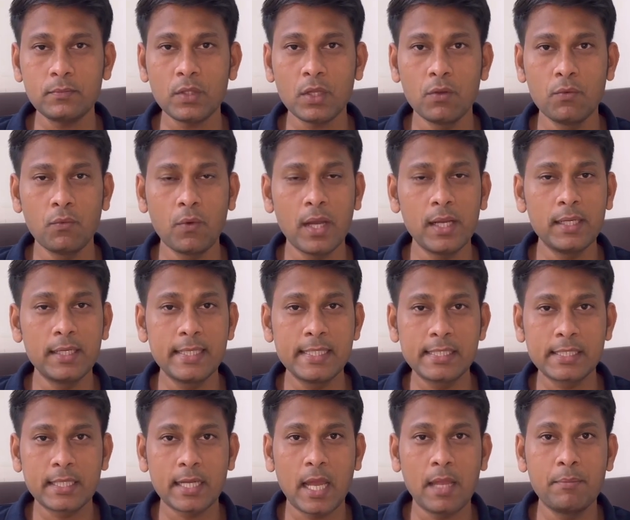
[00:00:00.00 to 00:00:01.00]
while
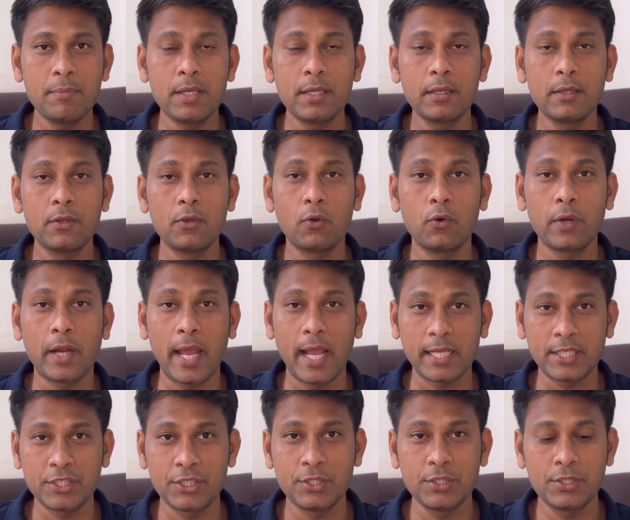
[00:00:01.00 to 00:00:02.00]
describing your
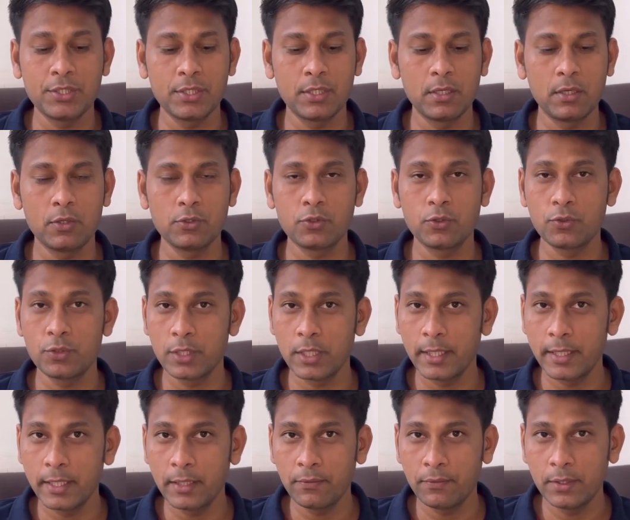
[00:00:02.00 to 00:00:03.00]
actions
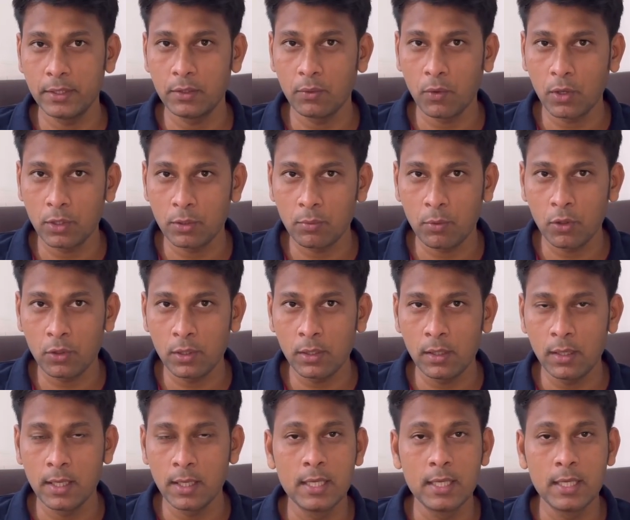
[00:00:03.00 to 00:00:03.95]
associated with the water bottle,